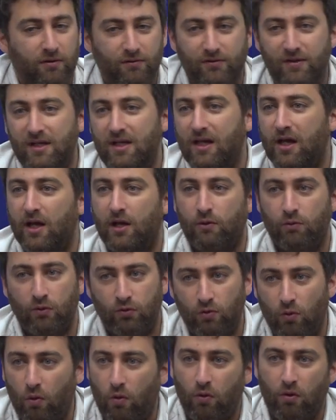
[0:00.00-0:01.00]
dealing
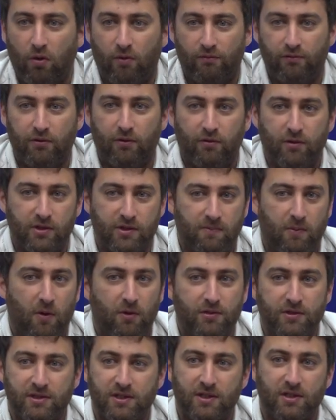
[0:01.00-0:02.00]
with all of the
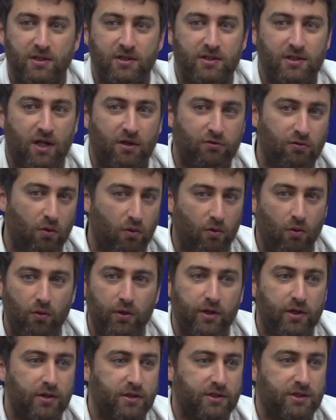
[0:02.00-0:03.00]
responses that your
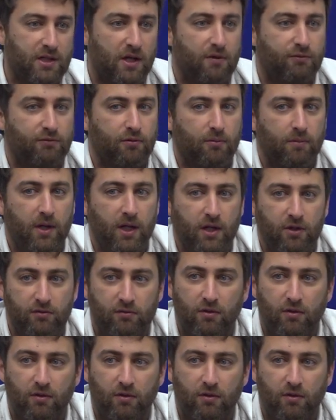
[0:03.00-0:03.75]
lawyers have to make